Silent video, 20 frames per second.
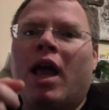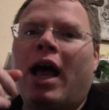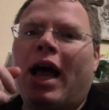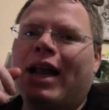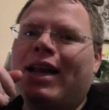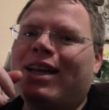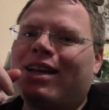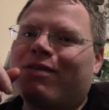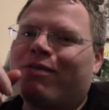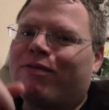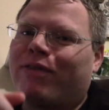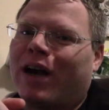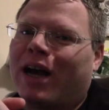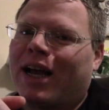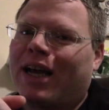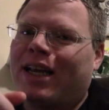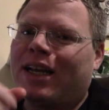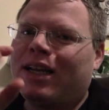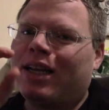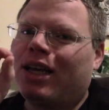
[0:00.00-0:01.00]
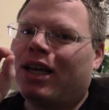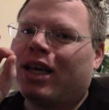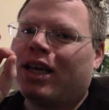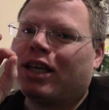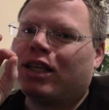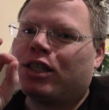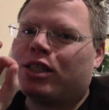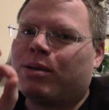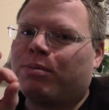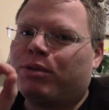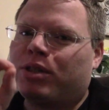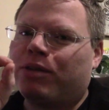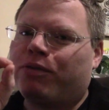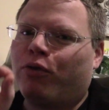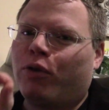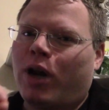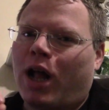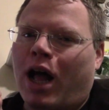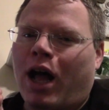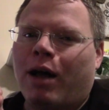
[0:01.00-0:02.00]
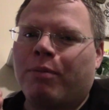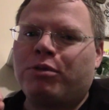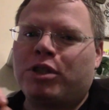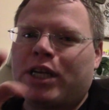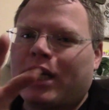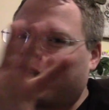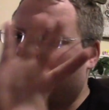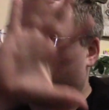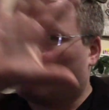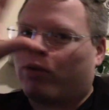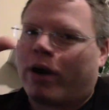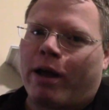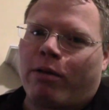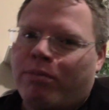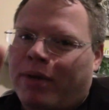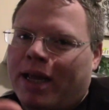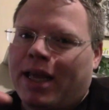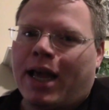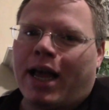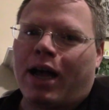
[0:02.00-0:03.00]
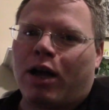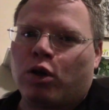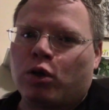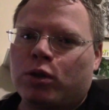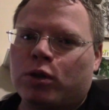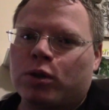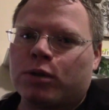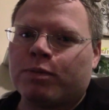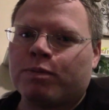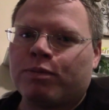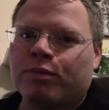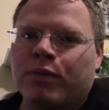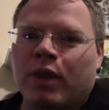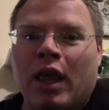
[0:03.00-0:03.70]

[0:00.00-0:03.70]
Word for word: I need to find some different objects around my house